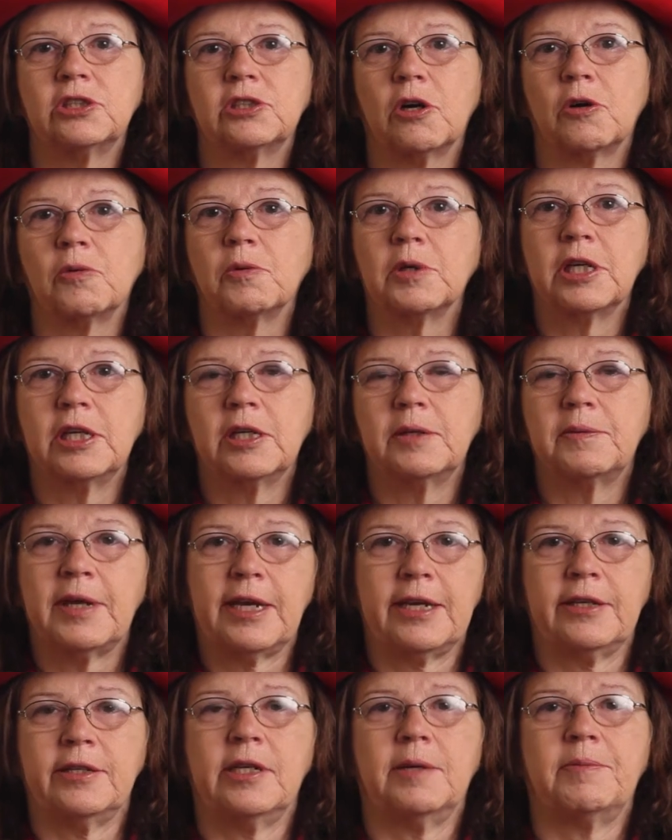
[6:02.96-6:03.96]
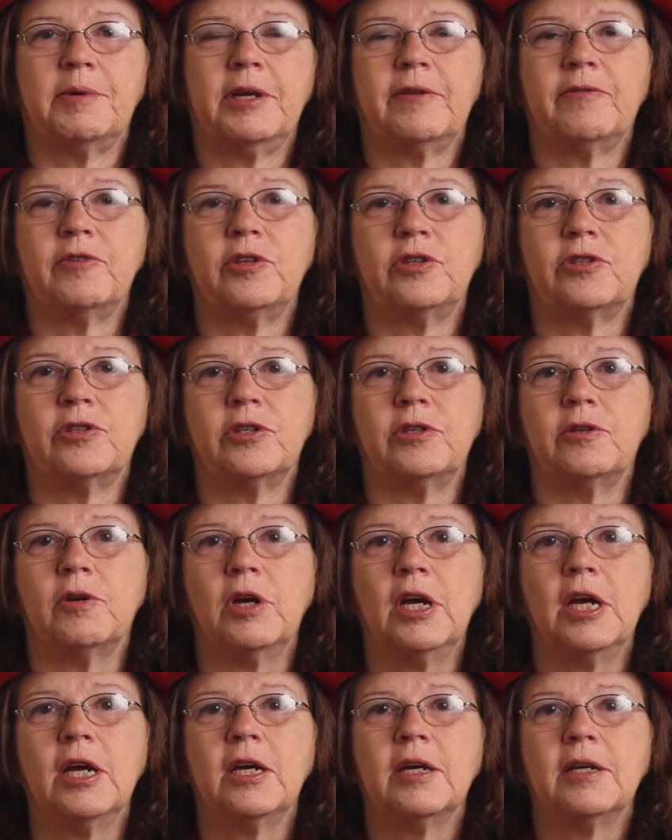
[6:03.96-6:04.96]
or are we going to end up having to
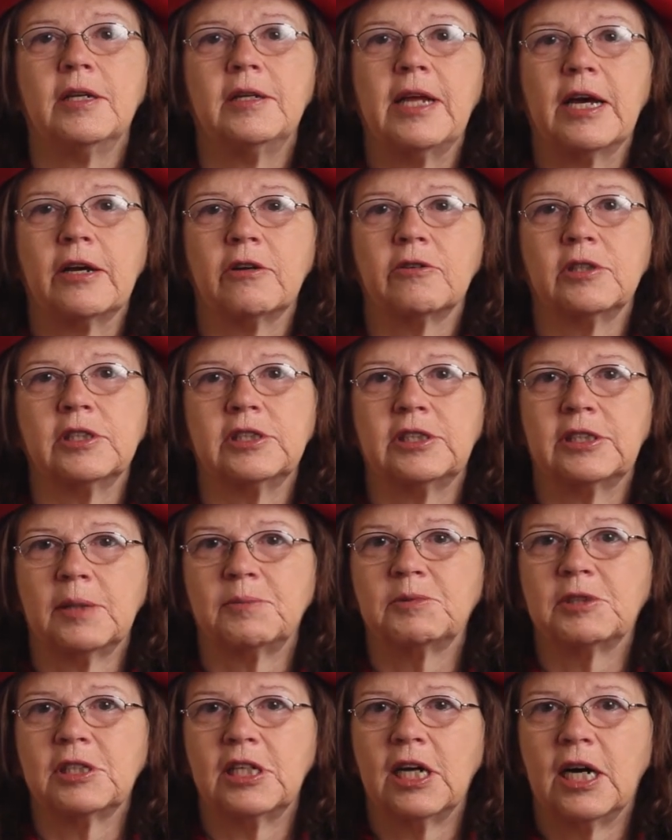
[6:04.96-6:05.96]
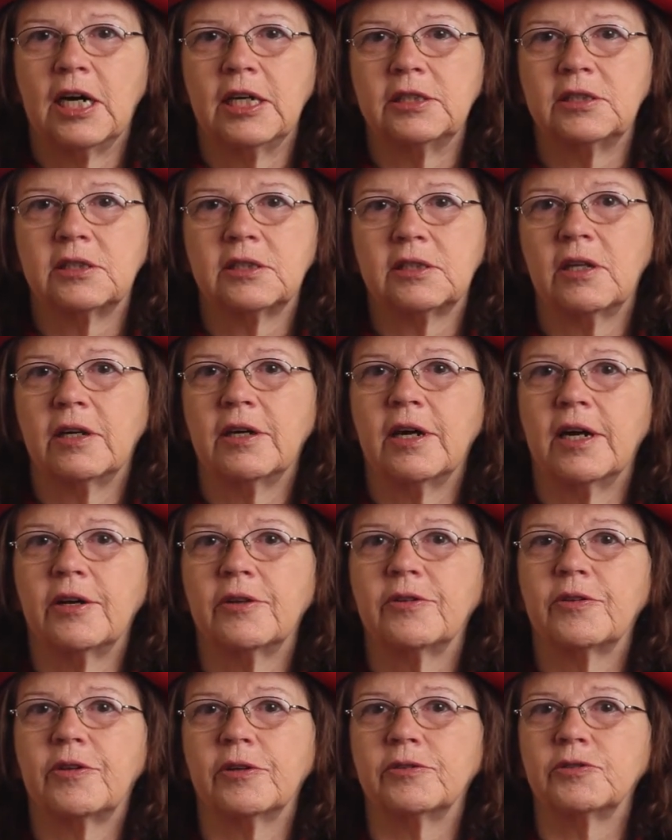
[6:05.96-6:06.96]
not only subsidize
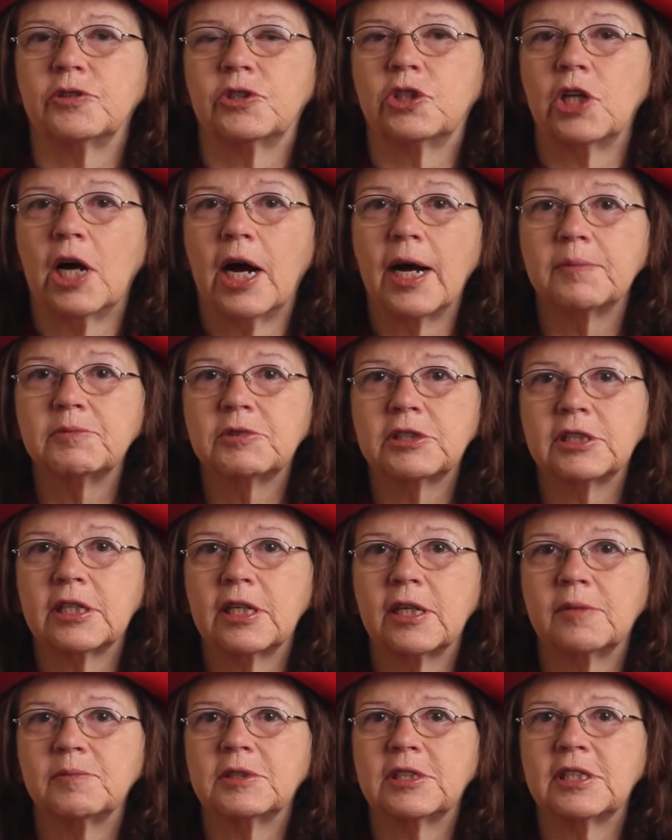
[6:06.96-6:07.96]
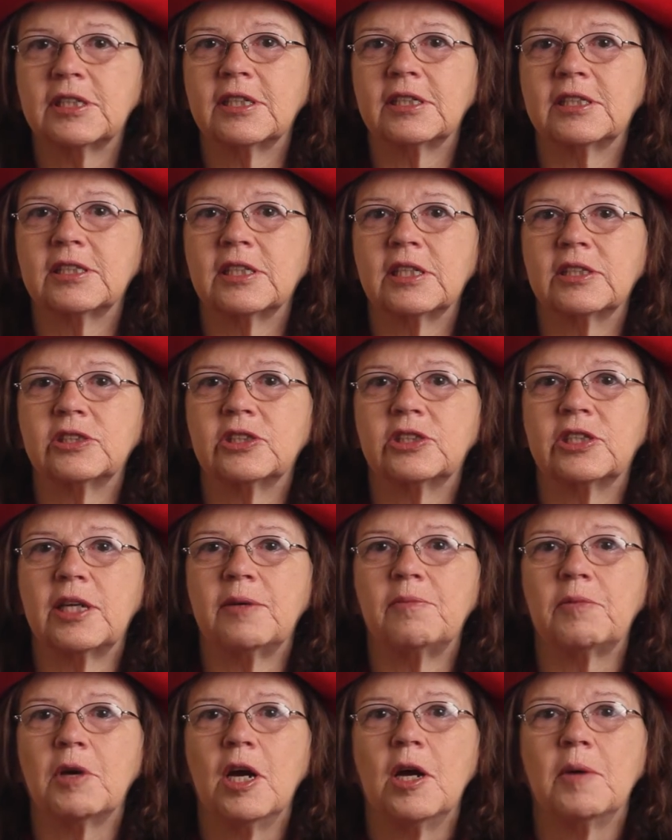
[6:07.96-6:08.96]
those jobs to come into the
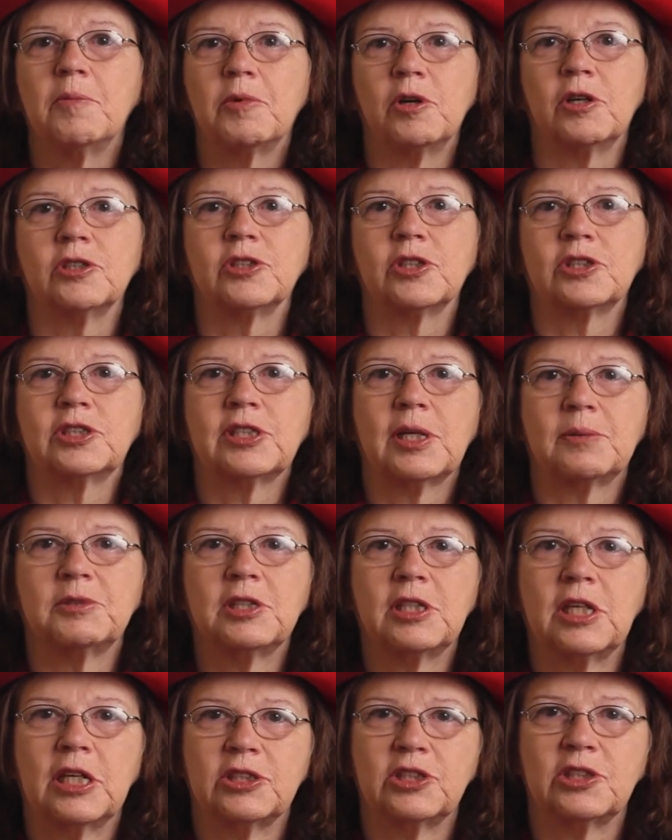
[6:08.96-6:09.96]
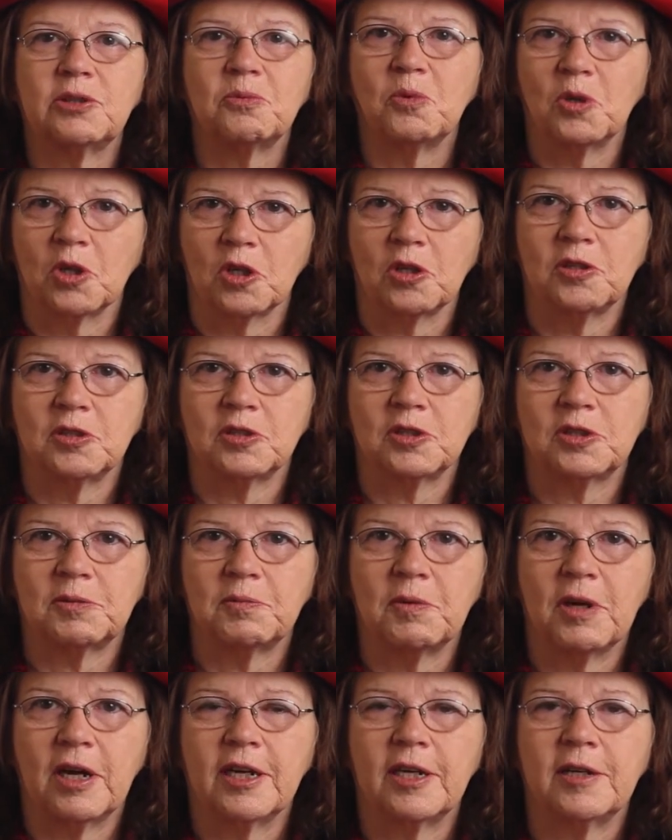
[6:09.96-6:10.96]
state, but also subsidize the workers
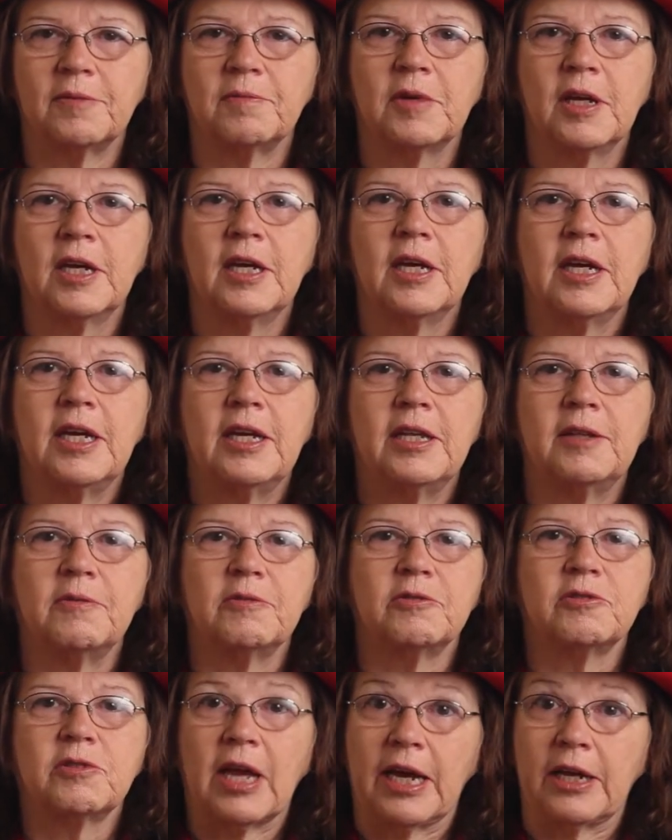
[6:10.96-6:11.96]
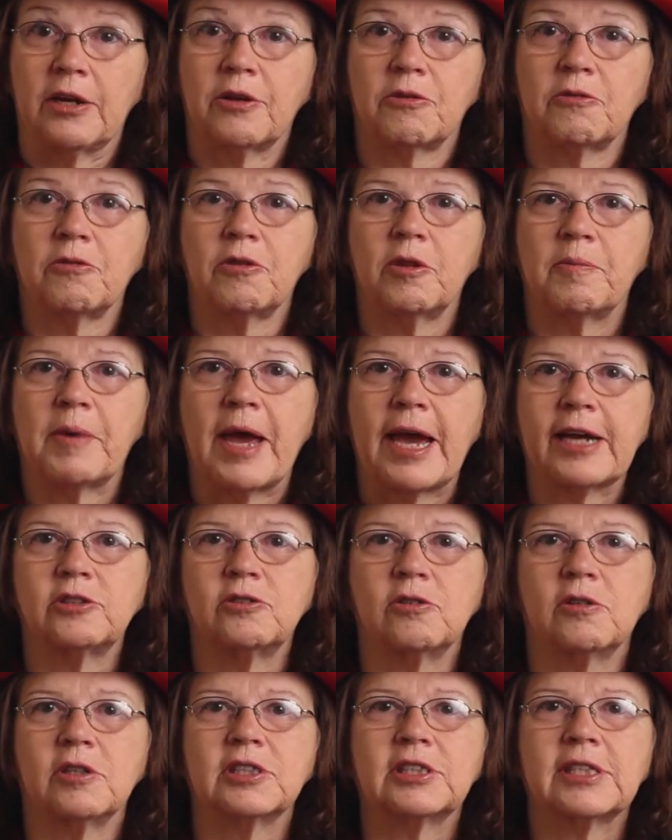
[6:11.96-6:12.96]
kind of through the back
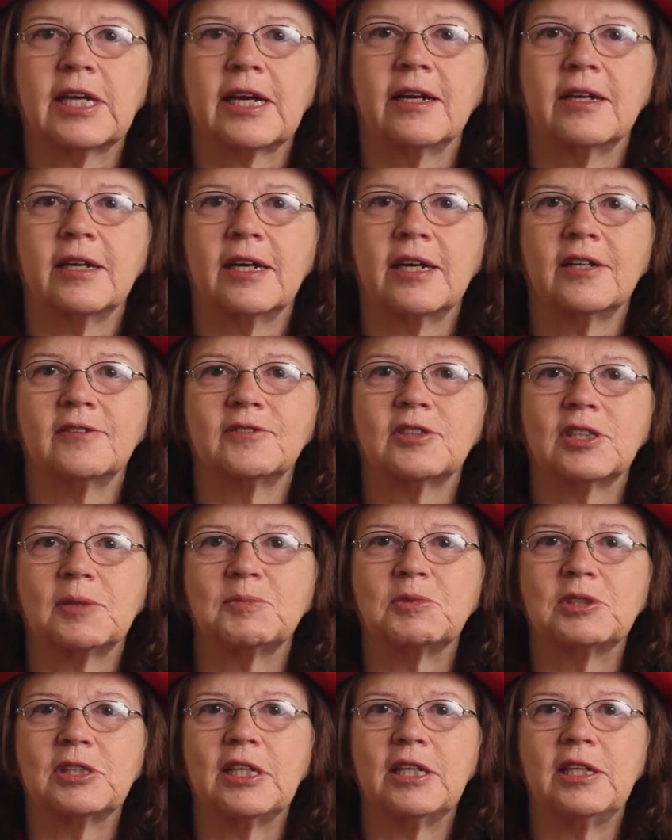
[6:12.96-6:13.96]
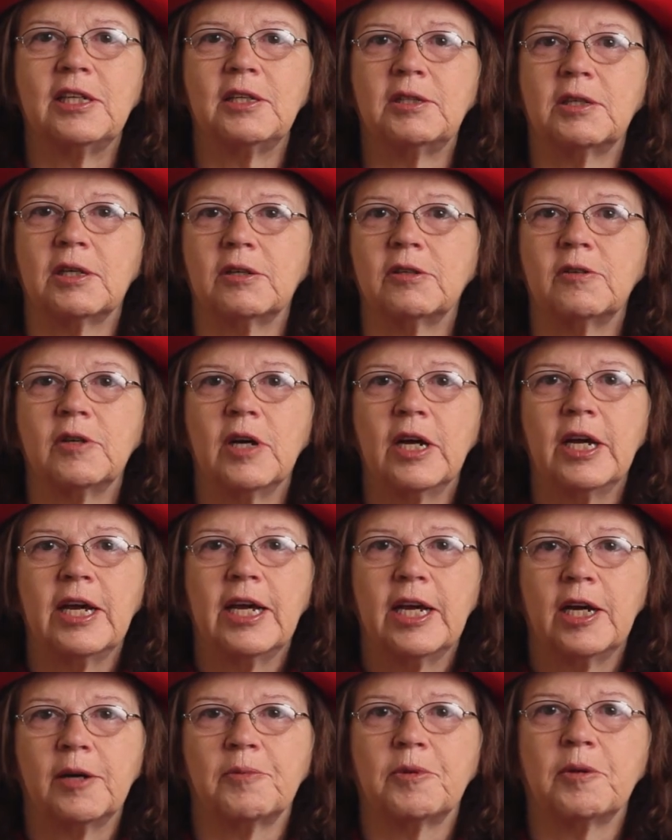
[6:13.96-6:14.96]
door, a second kind of subsidy to
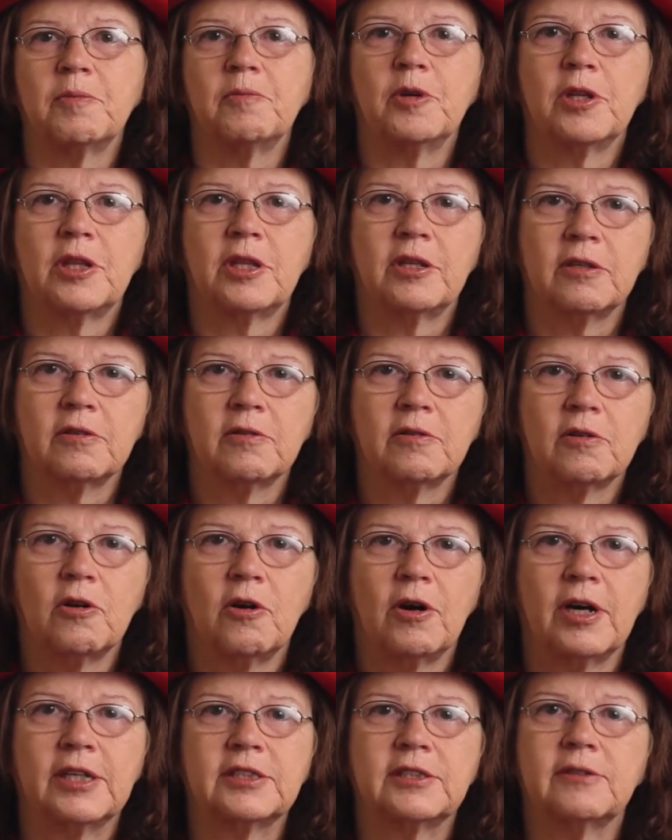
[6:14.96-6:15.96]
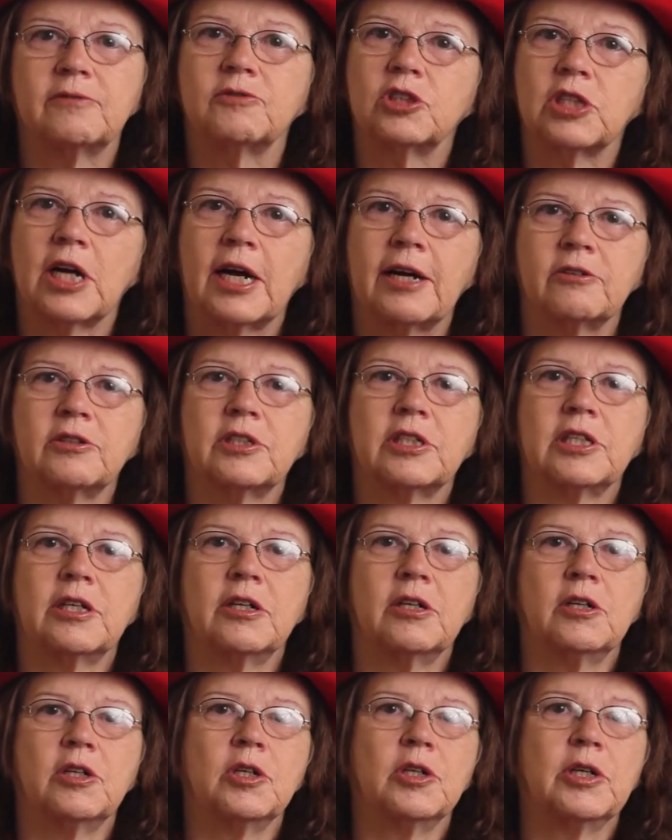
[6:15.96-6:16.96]
help them with the cost of child
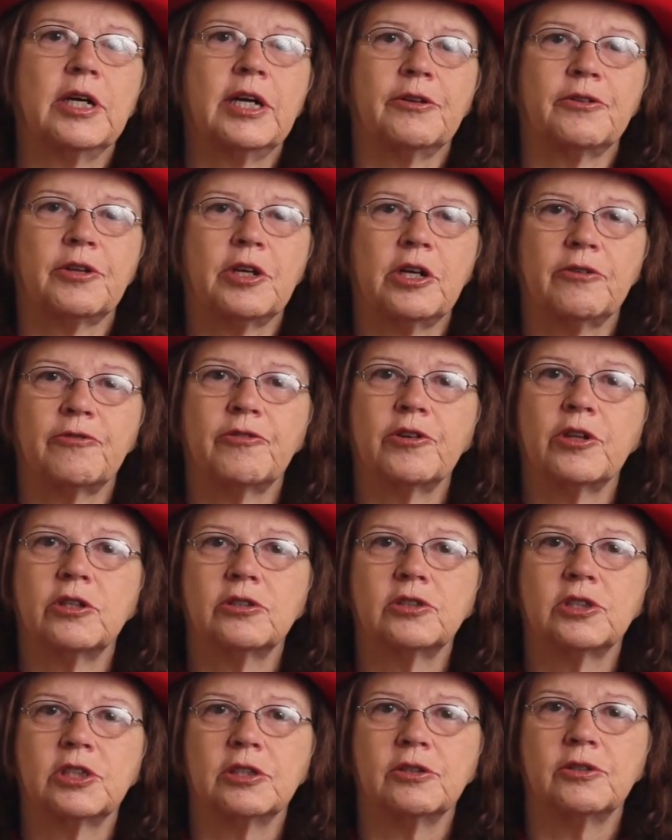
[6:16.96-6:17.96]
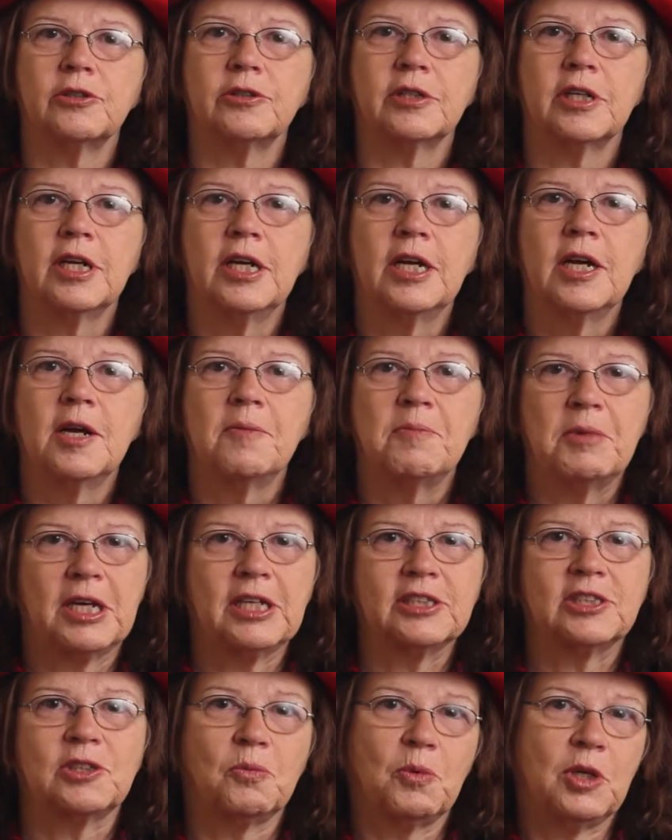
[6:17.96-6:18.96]
care or health care for their children
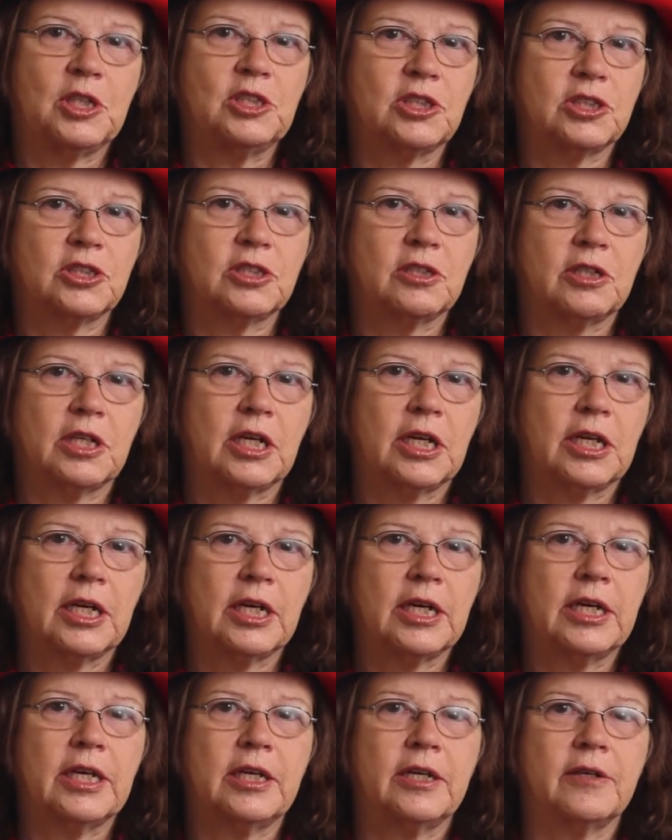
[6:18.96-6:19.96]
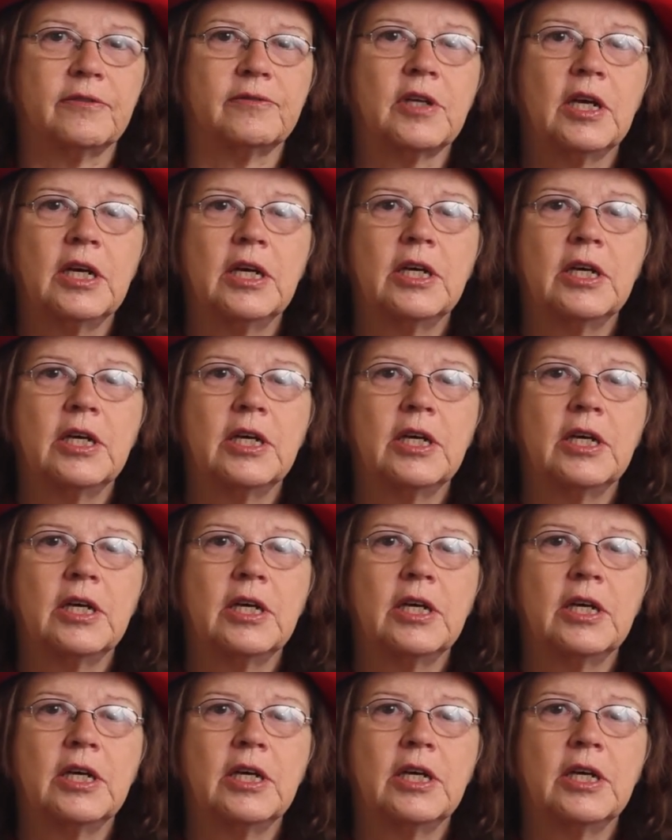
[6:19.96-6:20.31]
because the wages are not high enough.